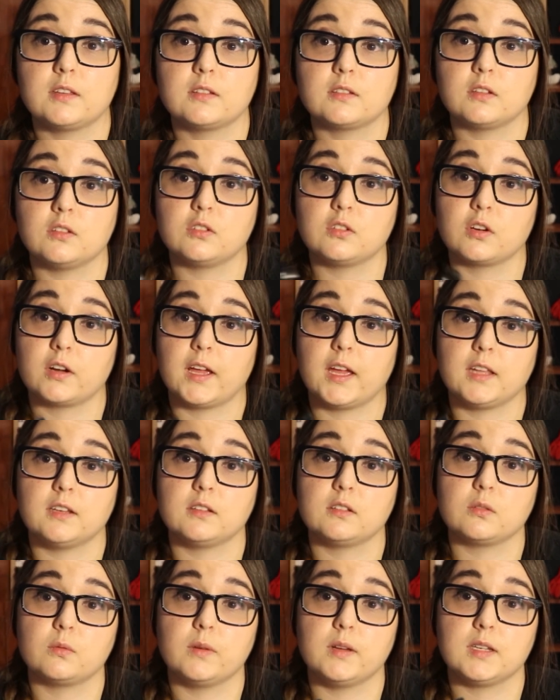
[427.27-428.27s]
since your hand is
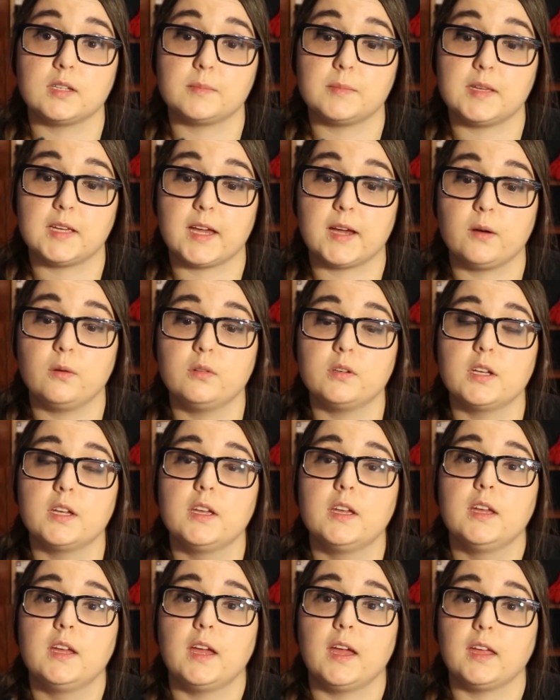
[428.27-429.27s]
going to be out
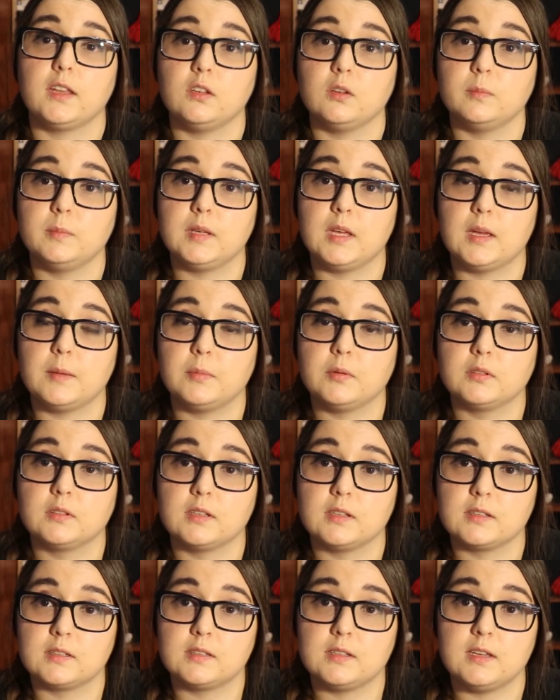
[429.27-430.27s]
and you'll be able
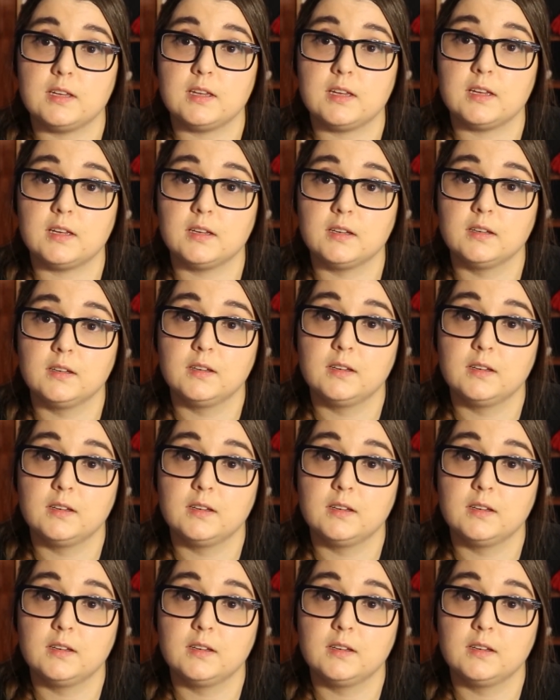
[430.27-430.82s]
to see